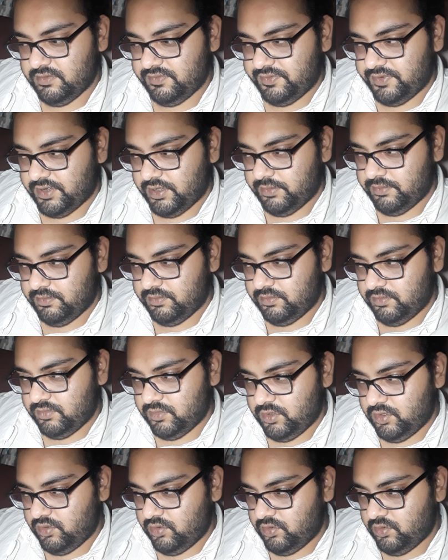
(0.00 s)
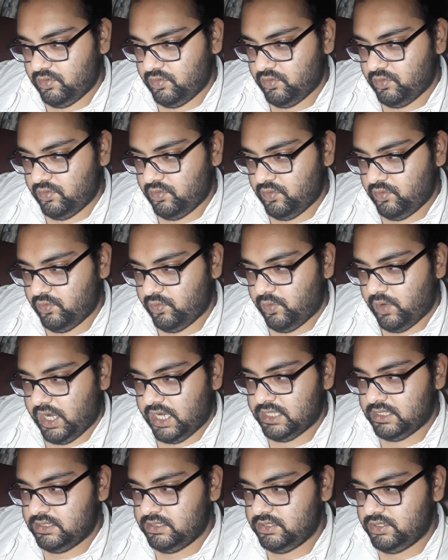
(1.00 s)
from
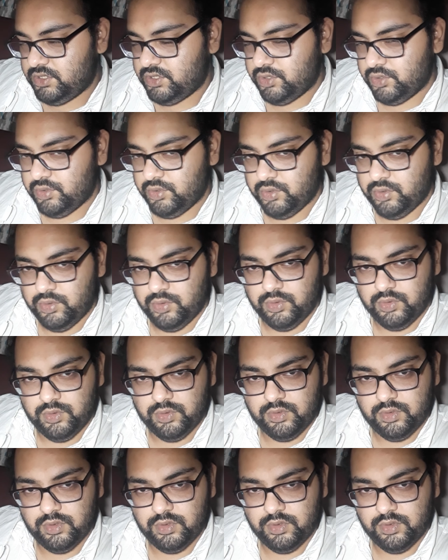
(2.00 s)
1 to